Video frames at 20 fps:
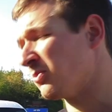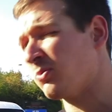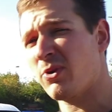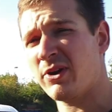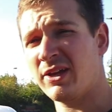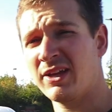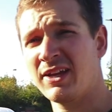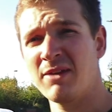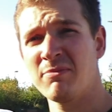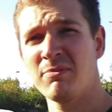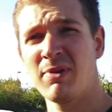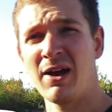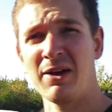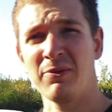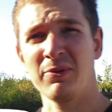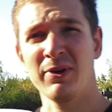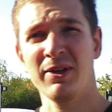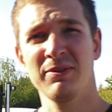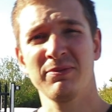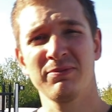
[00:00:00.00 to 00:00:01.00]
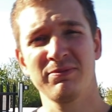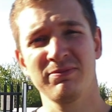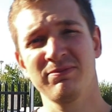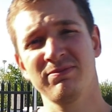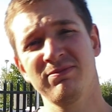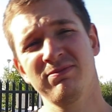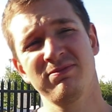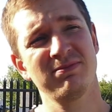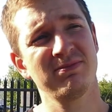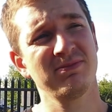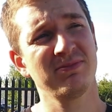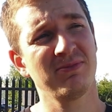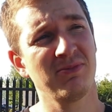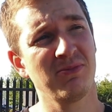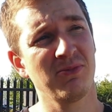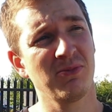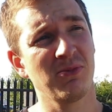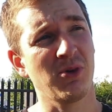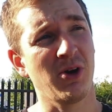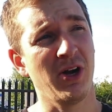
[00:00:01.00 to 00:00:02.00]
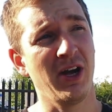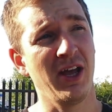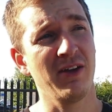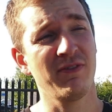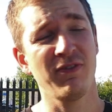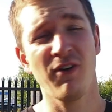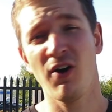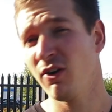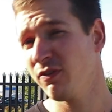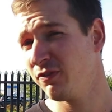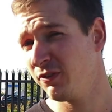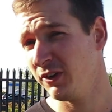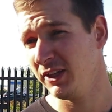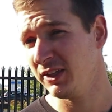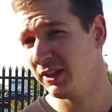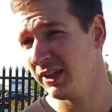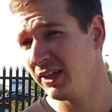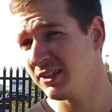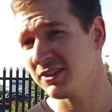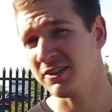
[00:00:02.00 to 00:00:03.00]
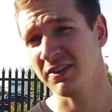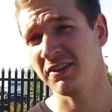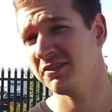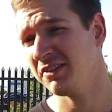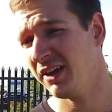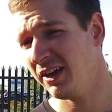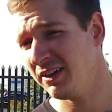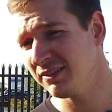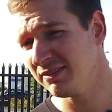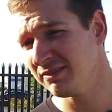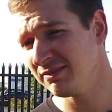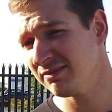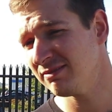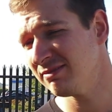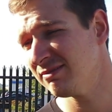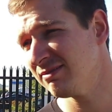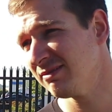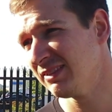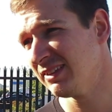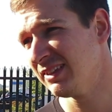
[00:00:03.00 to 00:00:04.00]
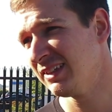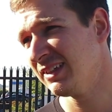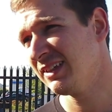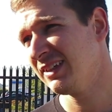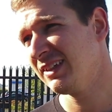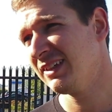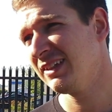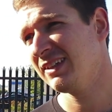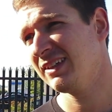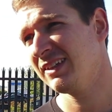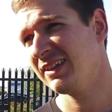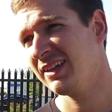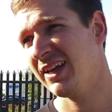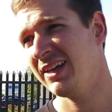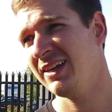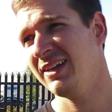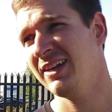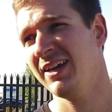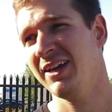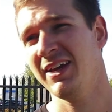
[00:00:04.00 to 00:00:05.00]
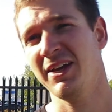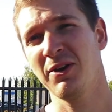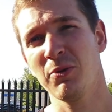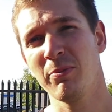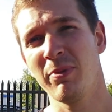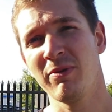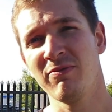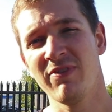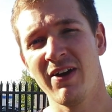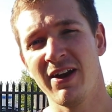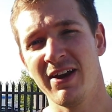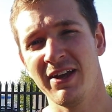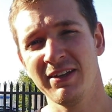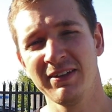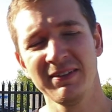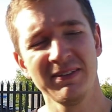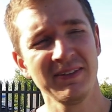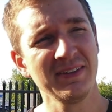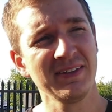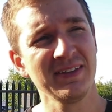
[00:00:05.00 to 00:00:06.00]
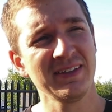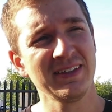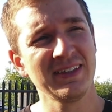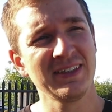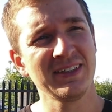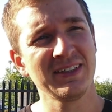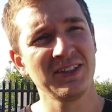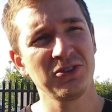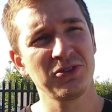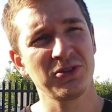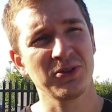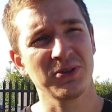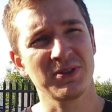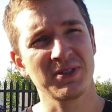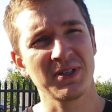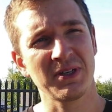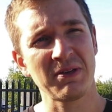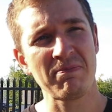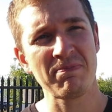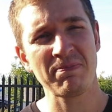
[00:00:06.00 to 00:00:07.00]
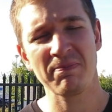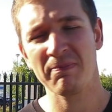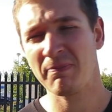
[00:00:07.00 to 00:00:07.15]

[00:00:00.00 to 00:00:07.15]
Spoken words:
what he came back with were an A4 3 litre, he said, and he was being very sort of